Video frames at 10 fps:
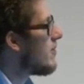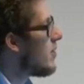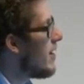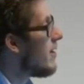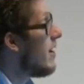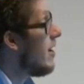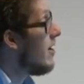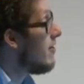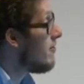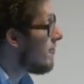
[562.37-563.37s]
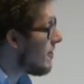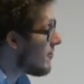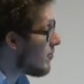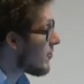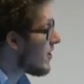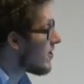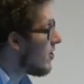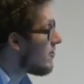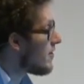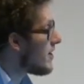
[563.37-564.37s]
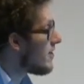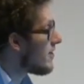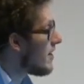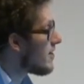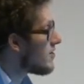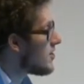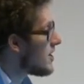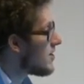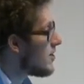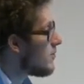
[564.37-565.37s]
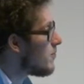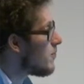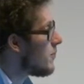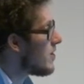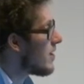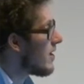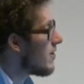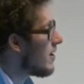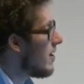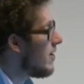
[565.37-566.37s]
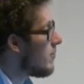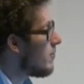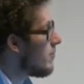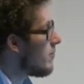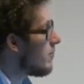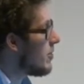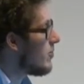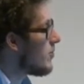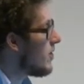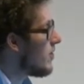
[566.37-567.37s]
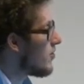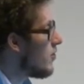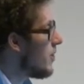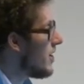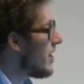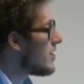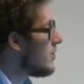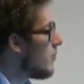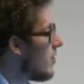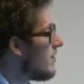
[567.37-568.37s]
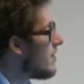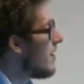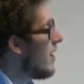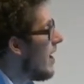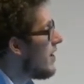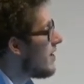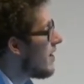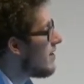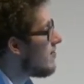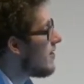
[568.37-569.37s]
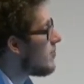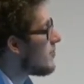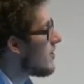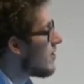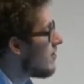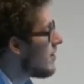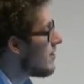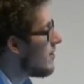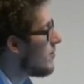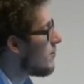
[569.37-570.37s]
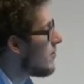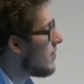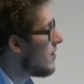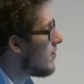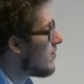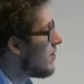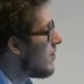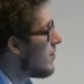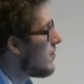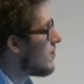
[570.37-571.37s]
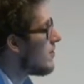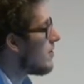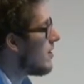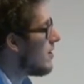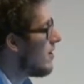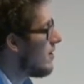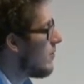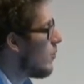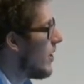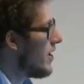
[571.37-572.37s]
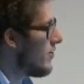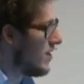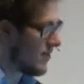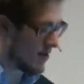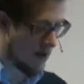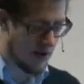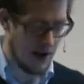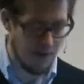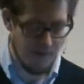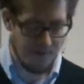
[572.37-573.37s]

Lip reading: So we had 50% confidence that the trajectory would be between those two, which it actually was, and then 95% confidence that was between those wide regions. Okay.